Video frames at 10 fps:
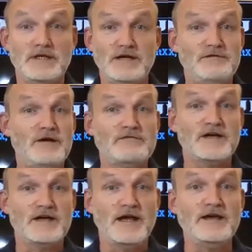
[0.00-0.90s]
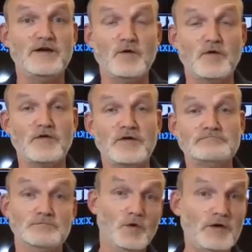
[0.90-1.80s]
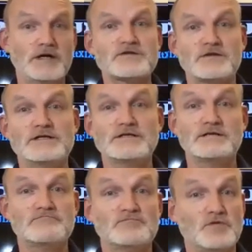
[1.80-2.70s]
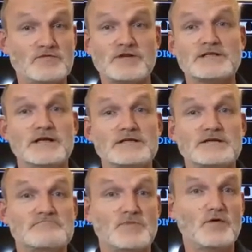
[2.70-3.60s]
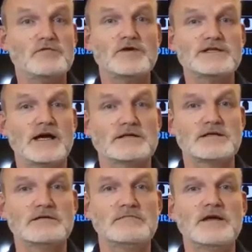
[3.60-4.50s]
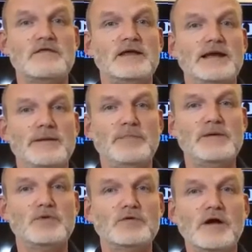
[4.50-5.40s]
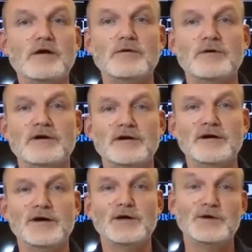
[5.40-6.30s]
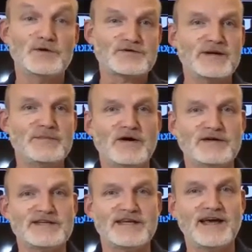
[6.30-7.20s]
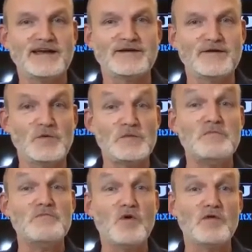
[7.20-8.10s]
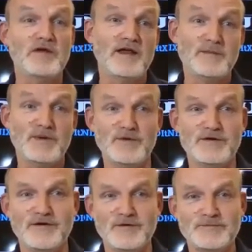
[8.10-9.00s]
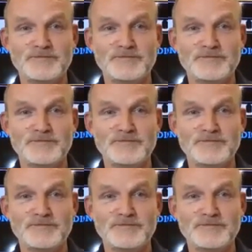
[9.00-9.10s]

If you have a Canadian author, or illustrator, or translator, or voice actor, then let people know. Your trade partners in Canada will be more than happy with you.